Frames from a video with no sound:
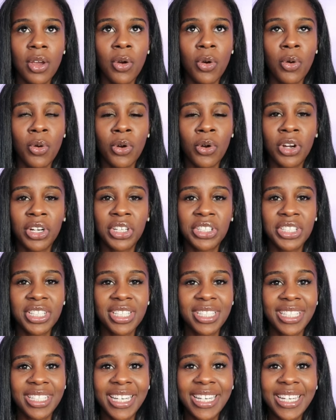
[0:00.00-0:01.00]
or
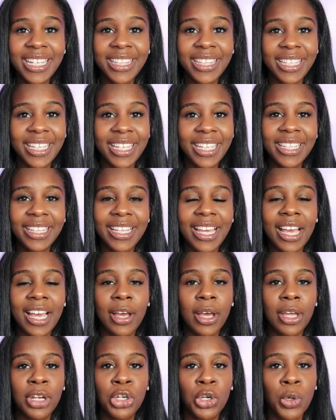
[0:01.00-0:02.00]
just anything
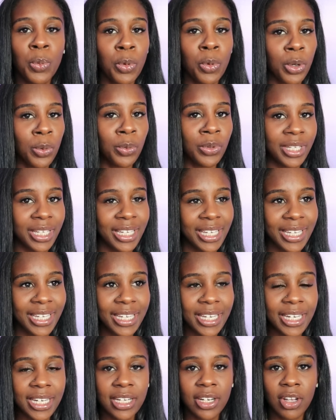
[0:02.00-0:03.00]
that a newborn would
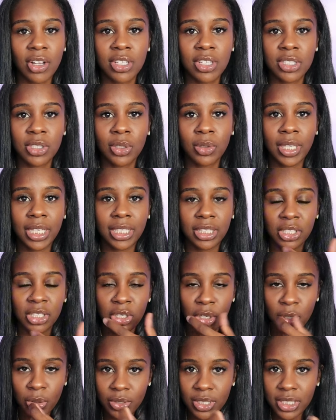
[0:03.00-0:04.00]
need. Also like the
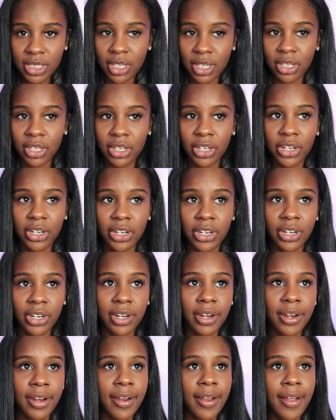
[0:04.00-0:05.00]
nose
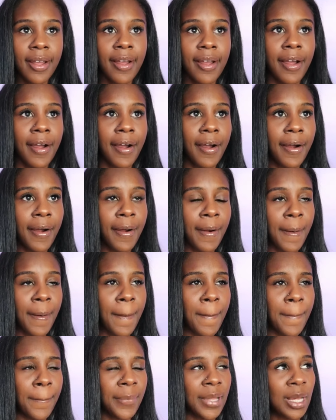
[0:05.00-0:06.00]
sucker.
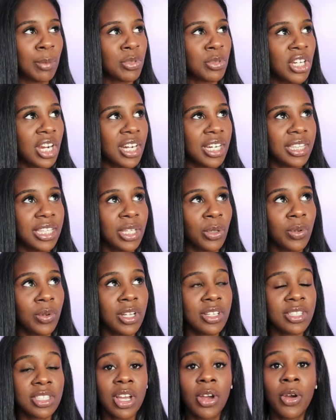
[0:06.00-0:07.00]
Um, I'm trying to think
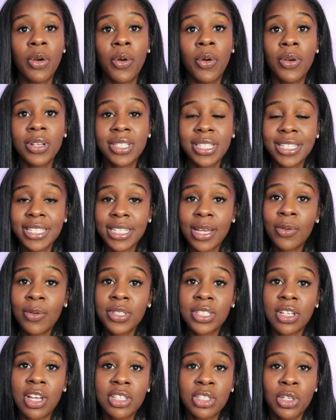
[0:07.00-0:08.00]
what else. Oh, since I
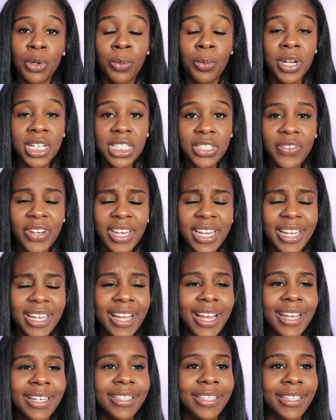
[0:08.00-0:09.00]
was also
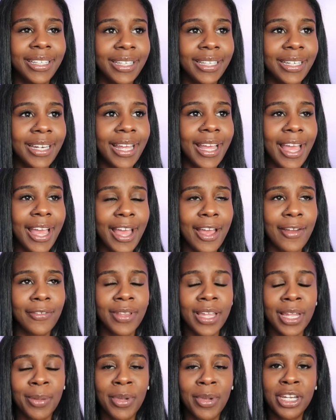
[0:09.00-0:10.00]
breastfeeding, I did
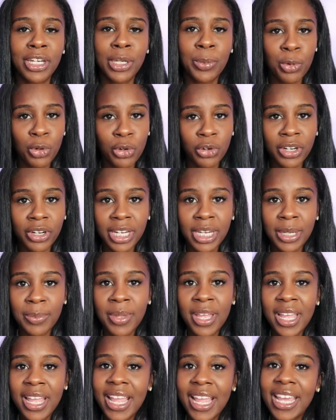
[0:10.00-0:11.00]
have like my nipple
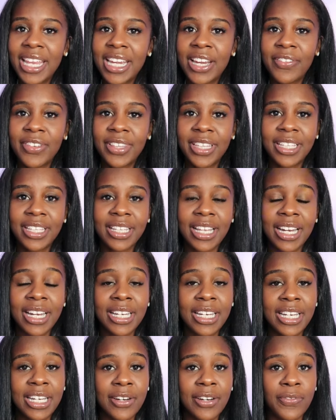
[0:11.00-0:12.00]
cream and everything that
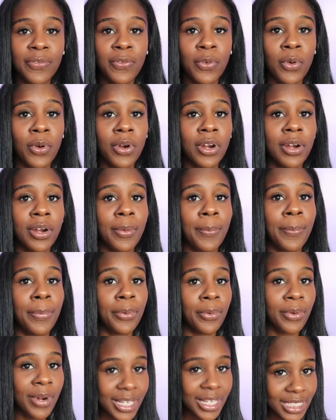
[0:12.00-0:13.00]
I needed for
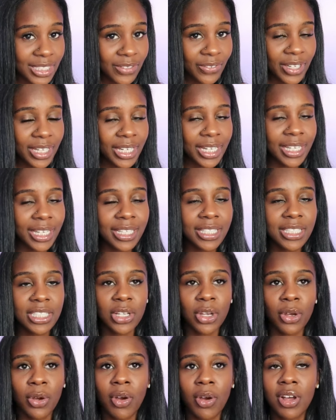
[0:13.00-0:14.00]
breastfeeding.
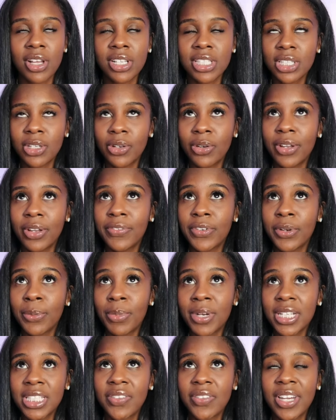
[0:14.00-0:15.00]
So also if you're
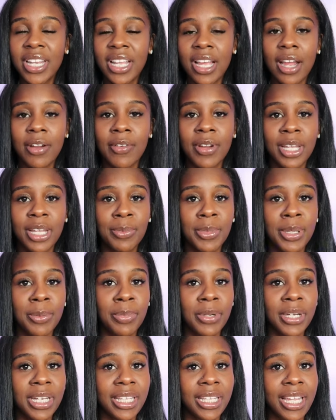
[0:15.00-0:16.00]
breastfeeding, I
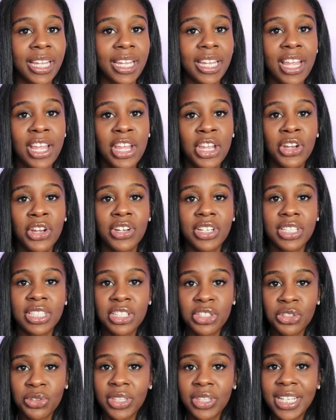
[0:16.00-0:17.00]
recommend putting like your
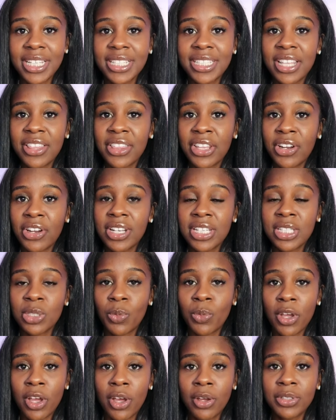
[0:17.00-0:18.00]
essential things in there as
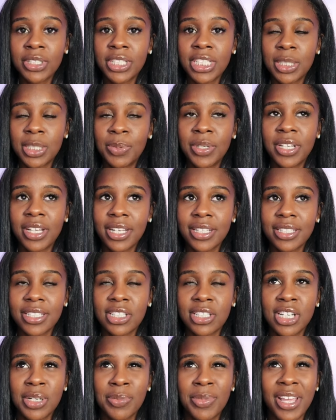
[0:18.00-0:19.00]
well, just because
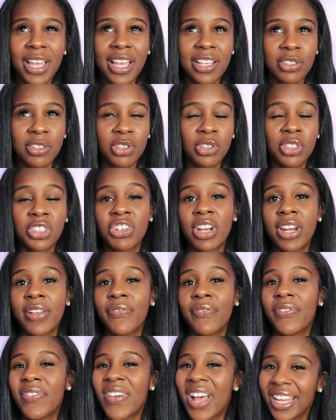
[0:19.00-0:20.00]
it's going to be a hassle just try
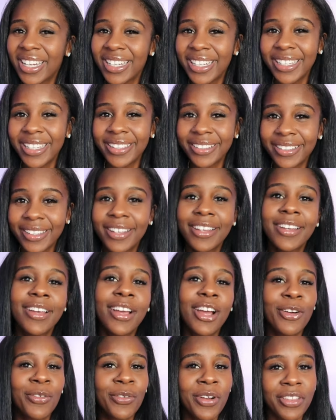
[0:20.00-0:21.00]
to find it
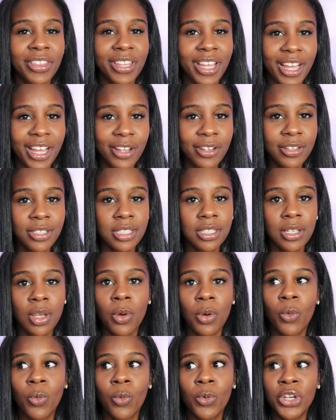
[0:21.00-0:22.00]
around the house
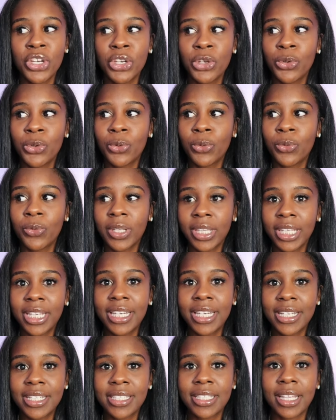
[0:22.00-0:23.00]
when you really
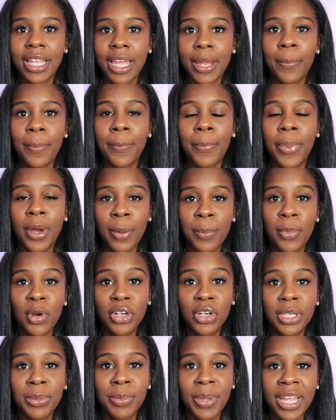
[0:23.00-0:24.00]
need to like pump
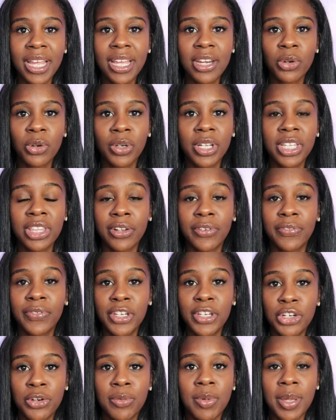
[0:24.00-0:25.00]
on demand or either
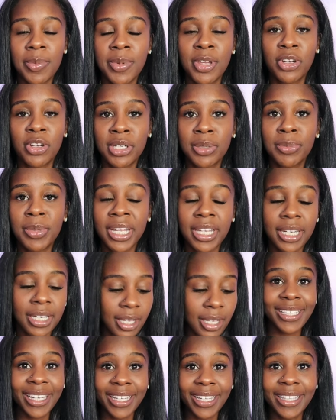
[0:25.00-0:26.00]
feed your baby on demand.
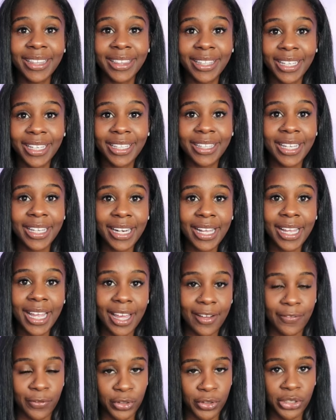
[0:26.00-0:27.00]
The second thing that I
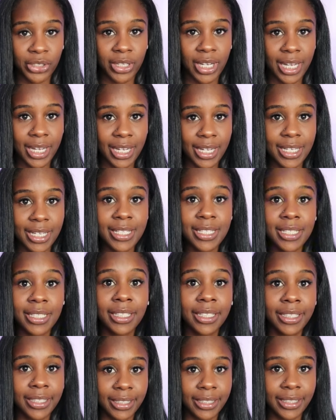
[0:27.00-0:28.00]
have for you guys
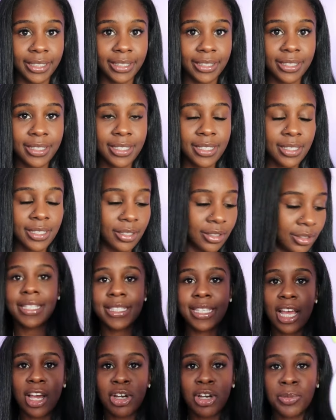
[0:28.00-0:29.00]
is a
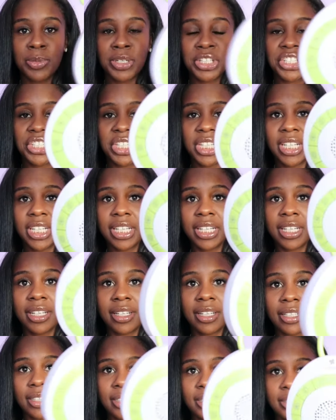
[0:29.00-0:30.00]
sound
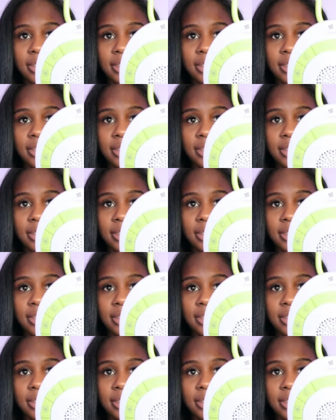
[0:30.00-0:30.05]
machine.